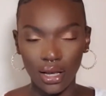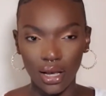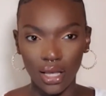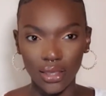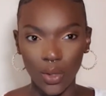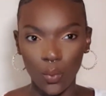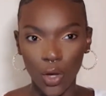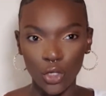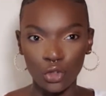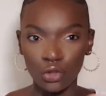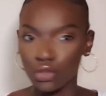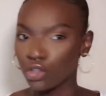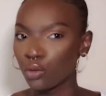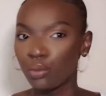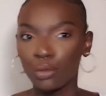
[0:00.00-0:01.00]
And then when you
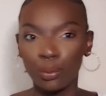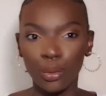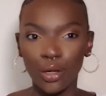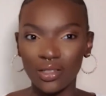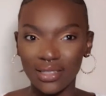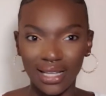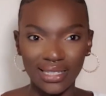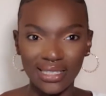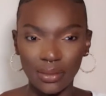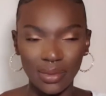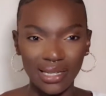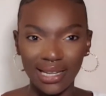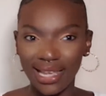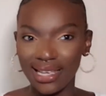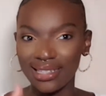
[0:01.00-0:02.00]
do propose that to me
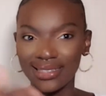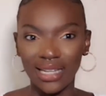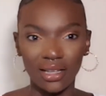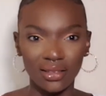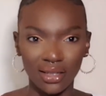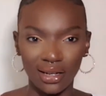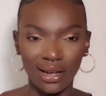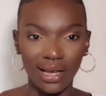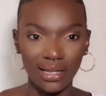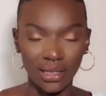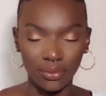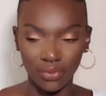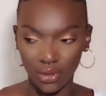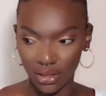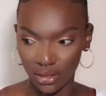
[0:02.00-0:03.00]
later down the line, I'm
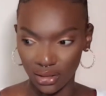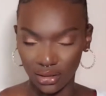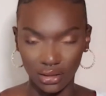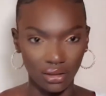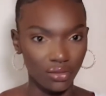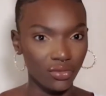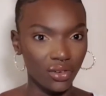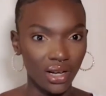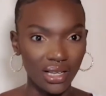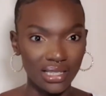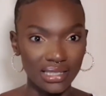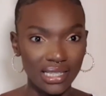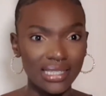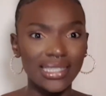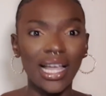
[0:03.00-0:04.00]
thinking, the fuck is
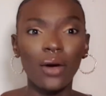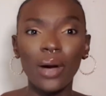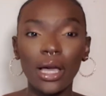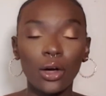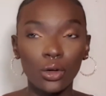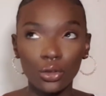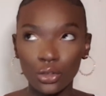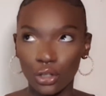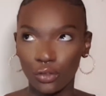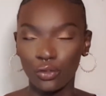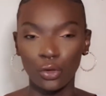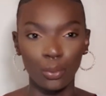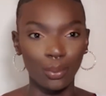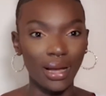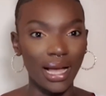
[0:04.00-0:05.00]
this? Now I also
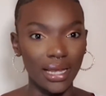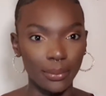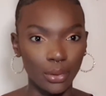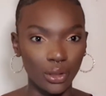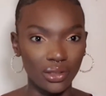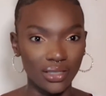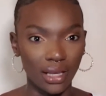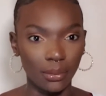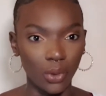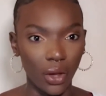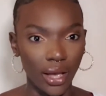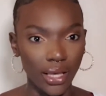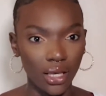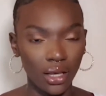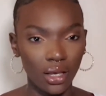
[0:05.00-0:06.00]
feel bad because I'm
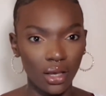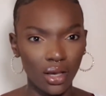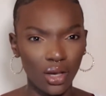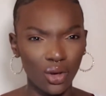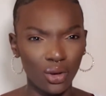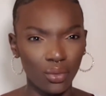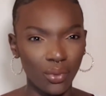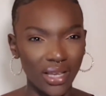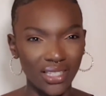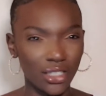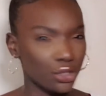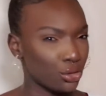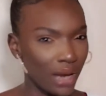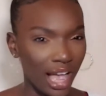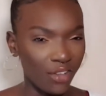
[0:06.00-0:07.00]
like, wait, did
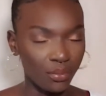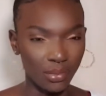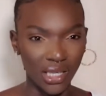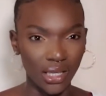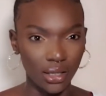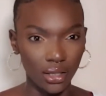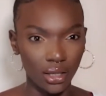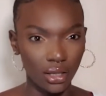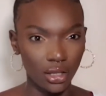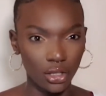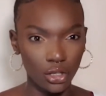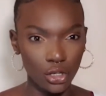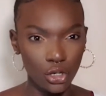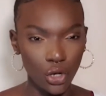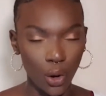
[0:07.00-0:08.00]
you have me,
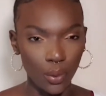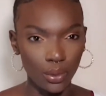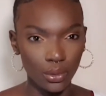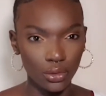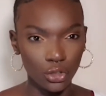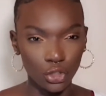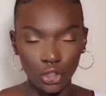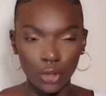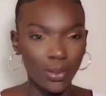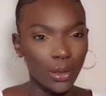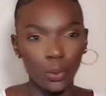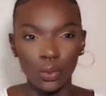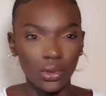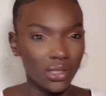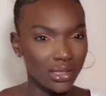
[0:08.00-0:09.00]
did you spend
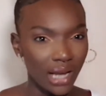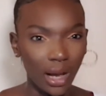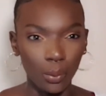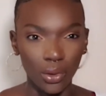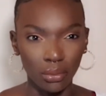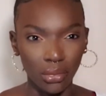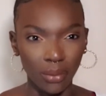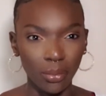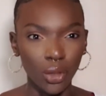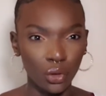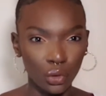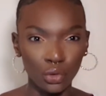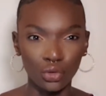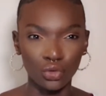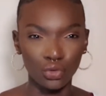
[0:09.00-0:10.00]
all this time with me
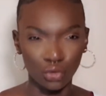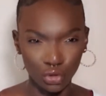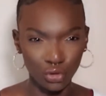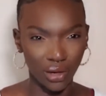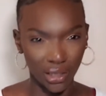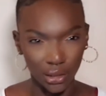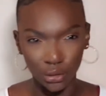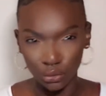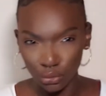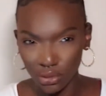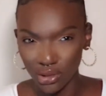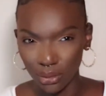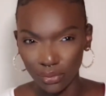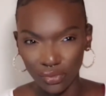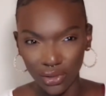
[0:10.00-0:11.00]
because you're trying to do
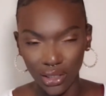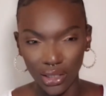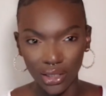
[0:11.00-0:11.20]
something?